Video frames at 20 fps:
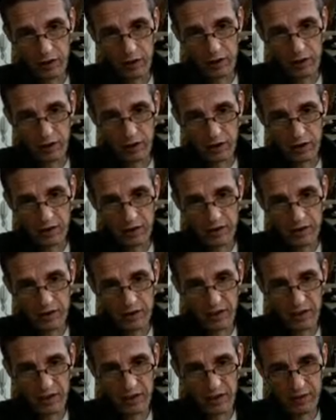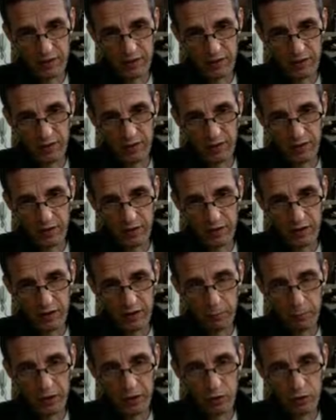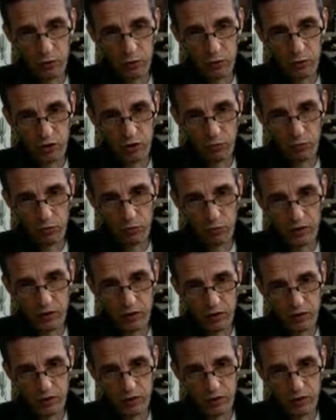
the center, the mid-ocean ridge,